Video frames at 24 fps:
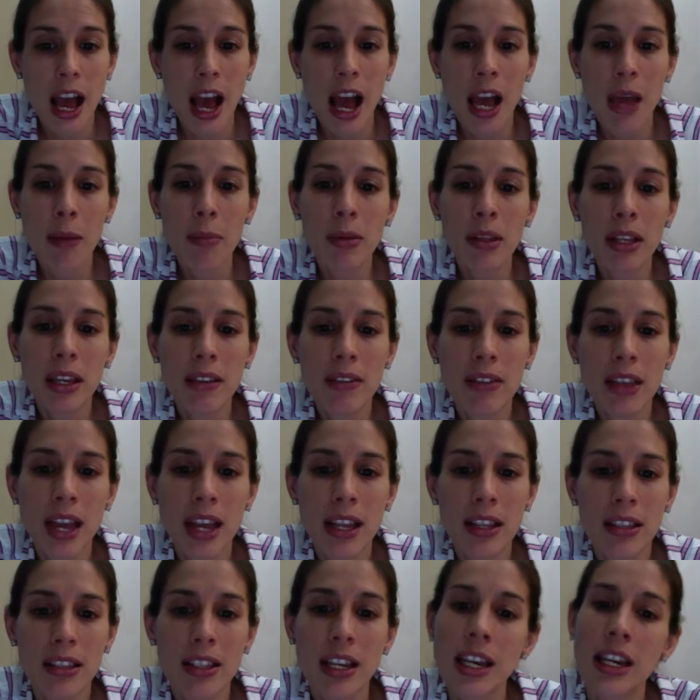I believe
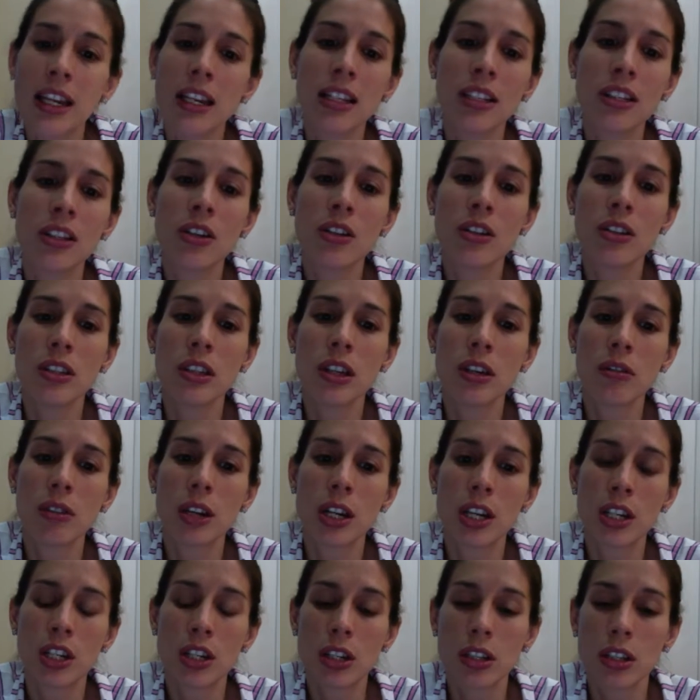that taking into
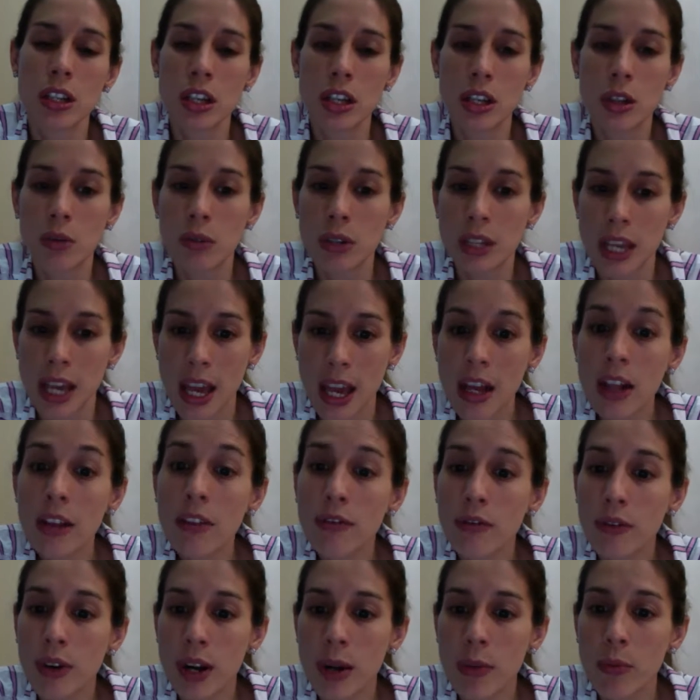consideration the
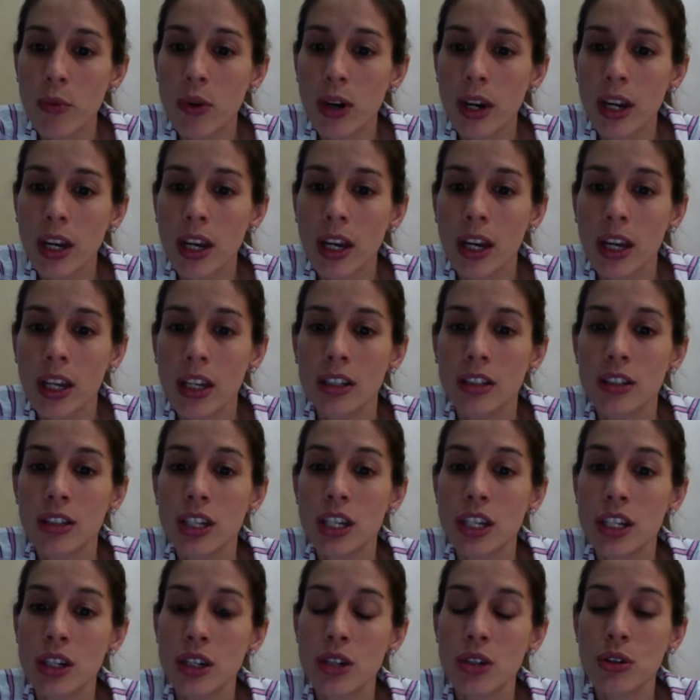UDL framework,
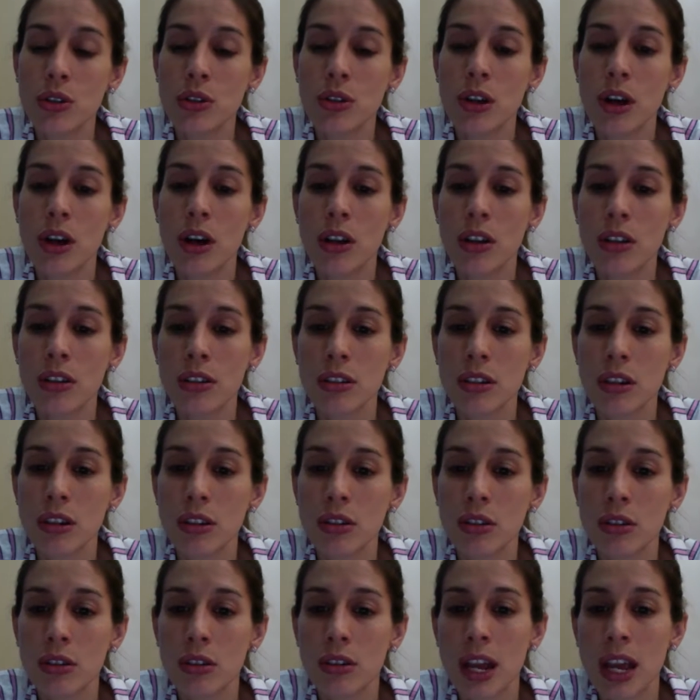teachers
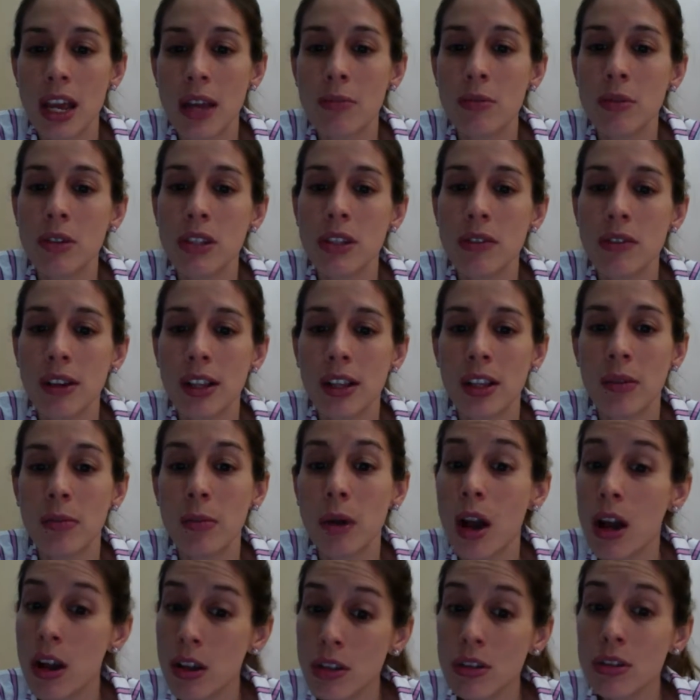should aim to
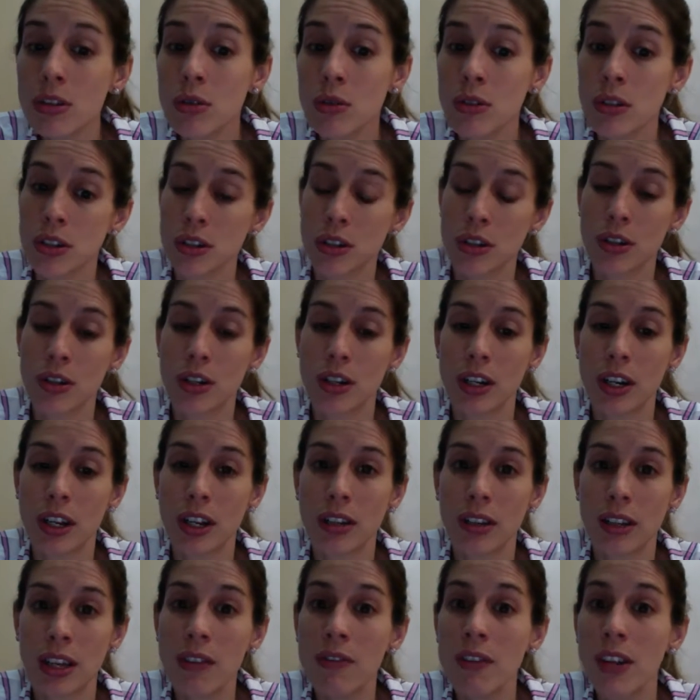develop all students' learning,
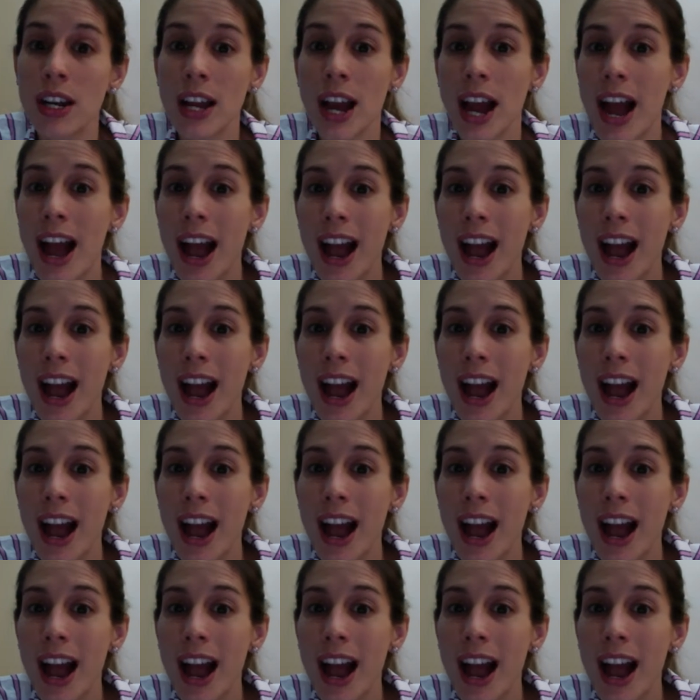even